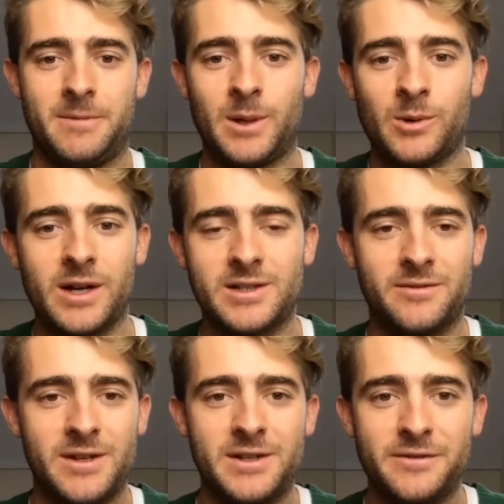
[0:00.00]

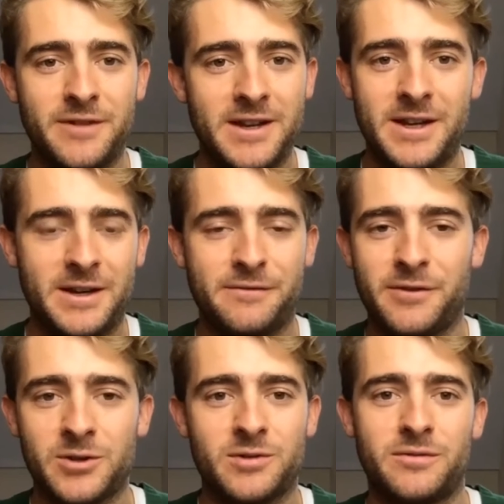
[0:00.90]
aggressively defending
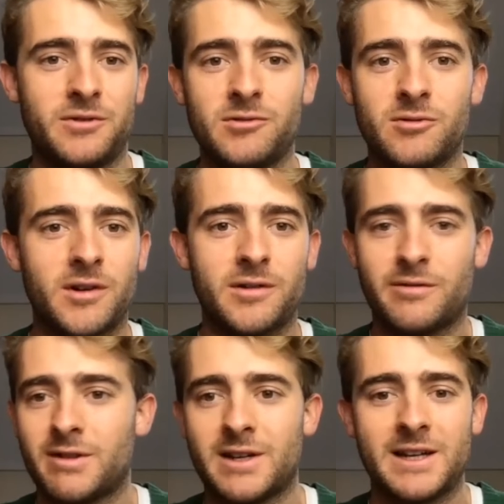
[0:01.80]
fossil fuel growth
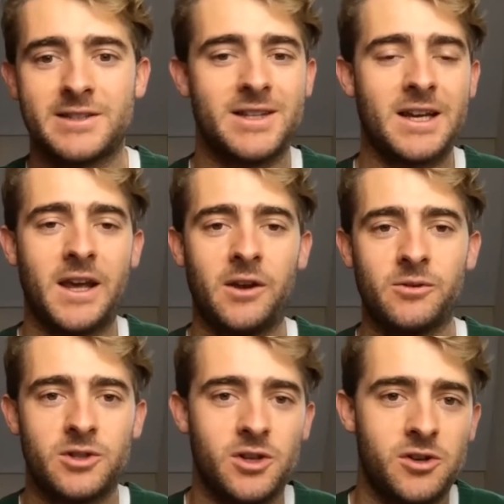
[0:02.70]
for the next decade
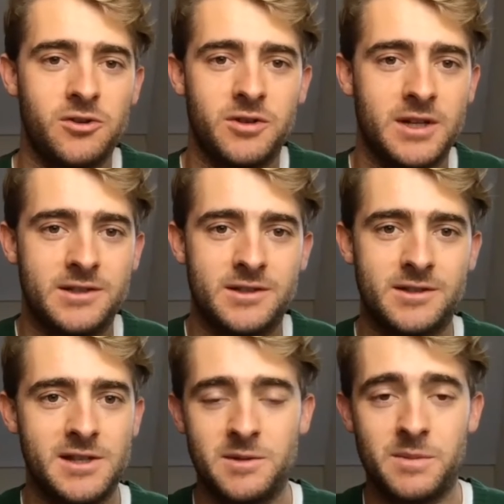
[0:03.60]
or two is
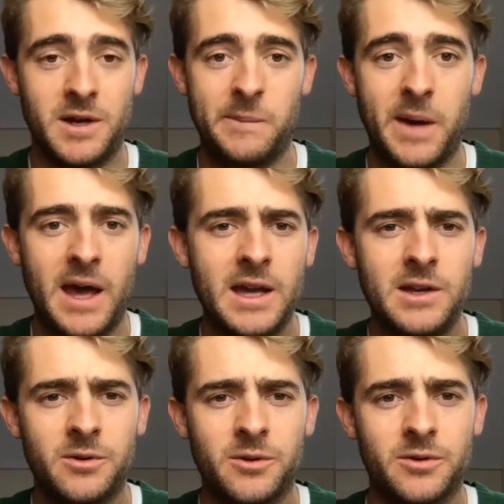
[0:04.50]
either being
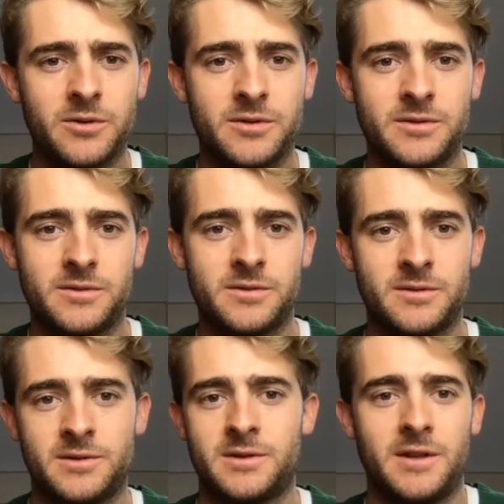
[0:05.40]
paid or
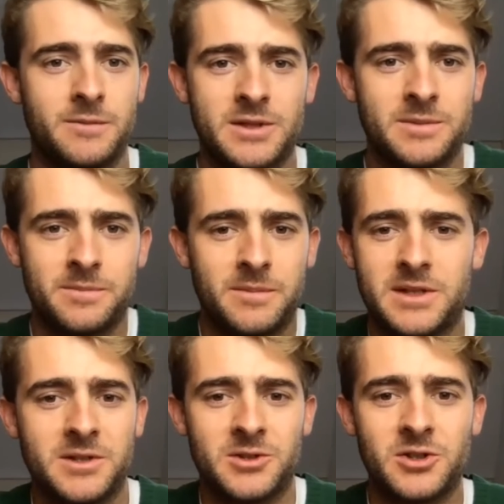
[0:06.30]
they've
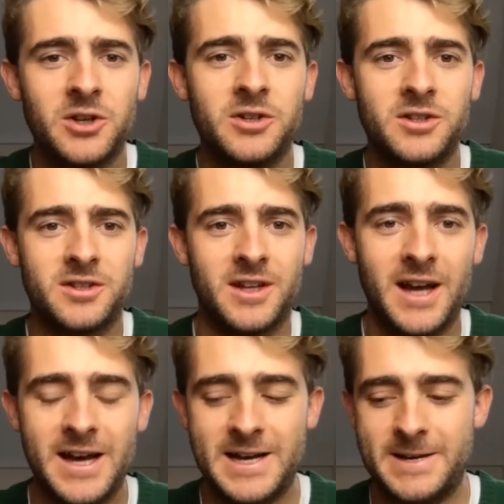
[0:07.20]
misunderstood,
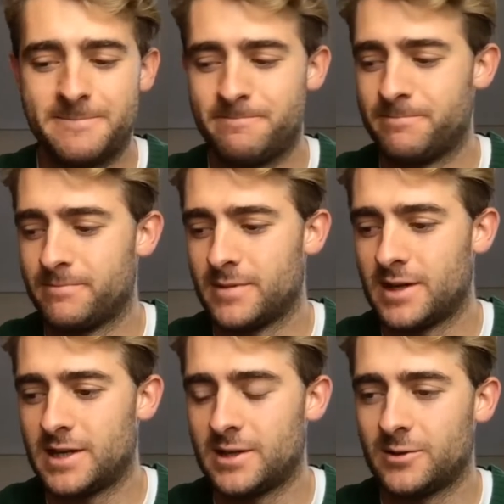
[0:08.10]

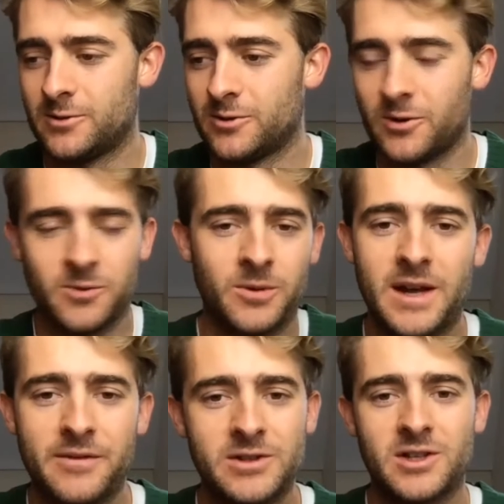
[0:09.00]
or
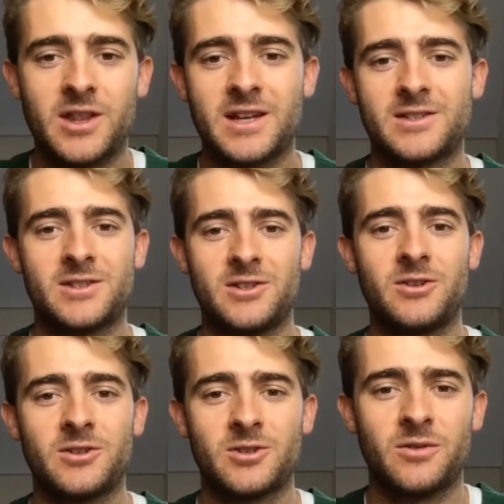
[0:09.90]
whatever. So you
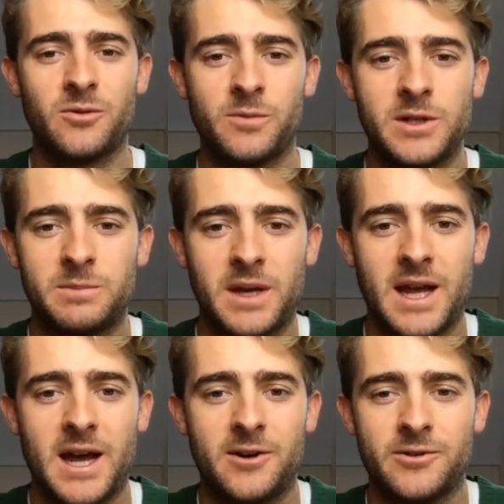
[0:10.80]
can sort of almost pick
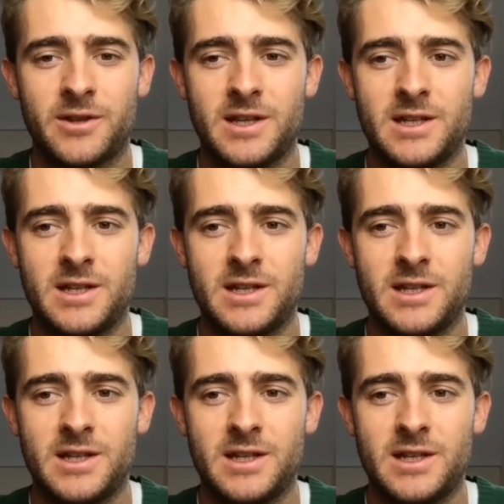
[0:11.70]
out